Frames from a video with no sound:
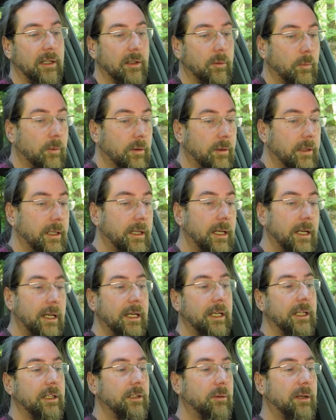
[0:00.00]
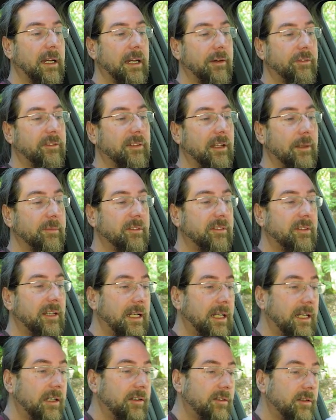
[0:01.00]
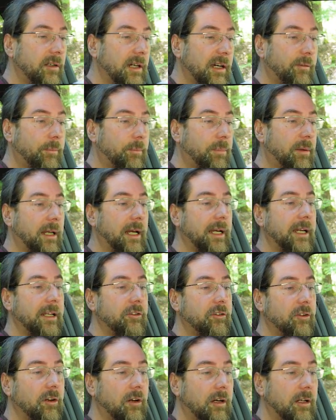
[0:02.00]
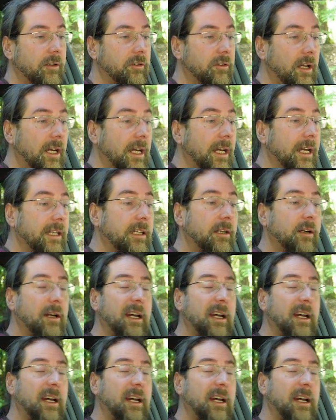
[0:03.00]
a warning. You have some settings. You have plug-in charge. You